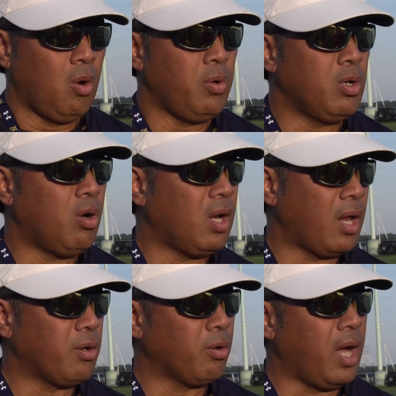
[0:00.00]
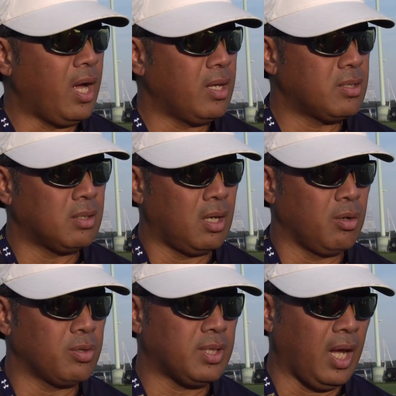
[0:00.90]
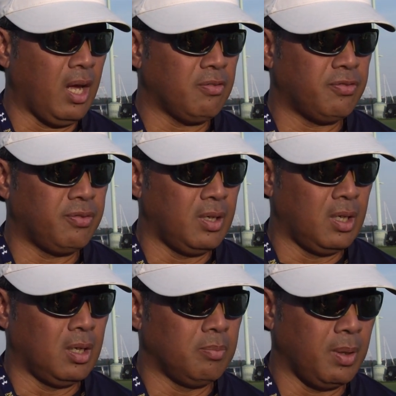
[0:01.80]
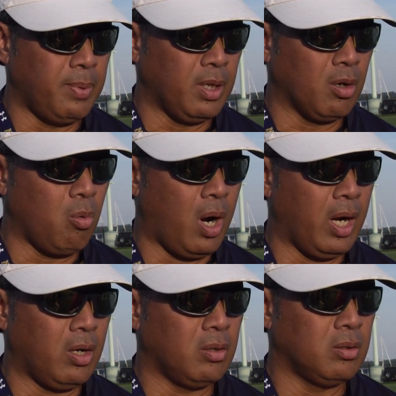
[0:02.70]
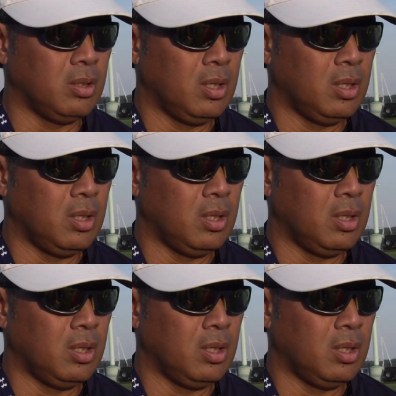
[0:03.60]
Well, we know a lot of their guys on their staff. They've been there a while.